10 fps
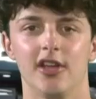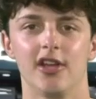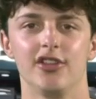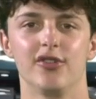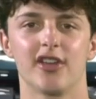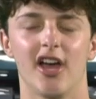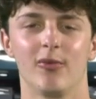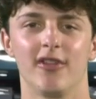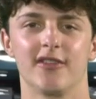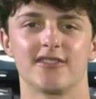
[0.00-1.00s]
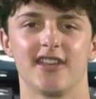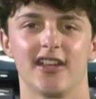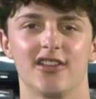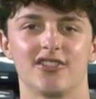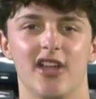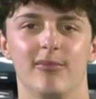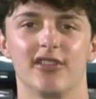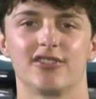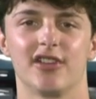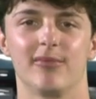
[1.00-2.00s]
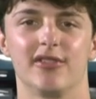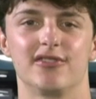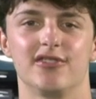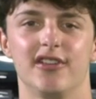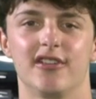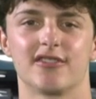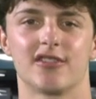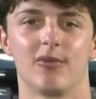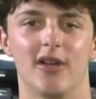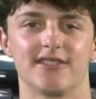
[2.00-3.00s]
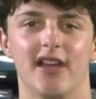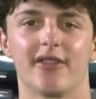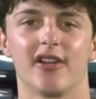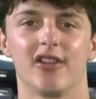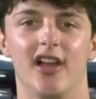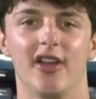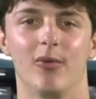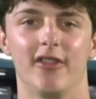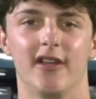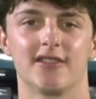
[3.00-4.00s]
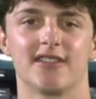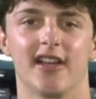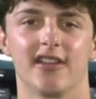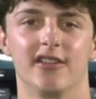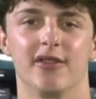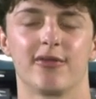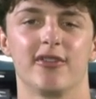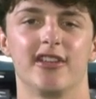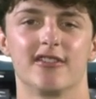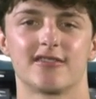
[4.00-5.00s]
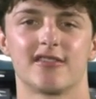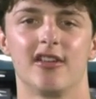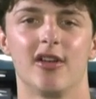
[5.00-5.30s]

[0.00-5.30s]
UConn won their second championship in two years, while South Carolina won their second in three years.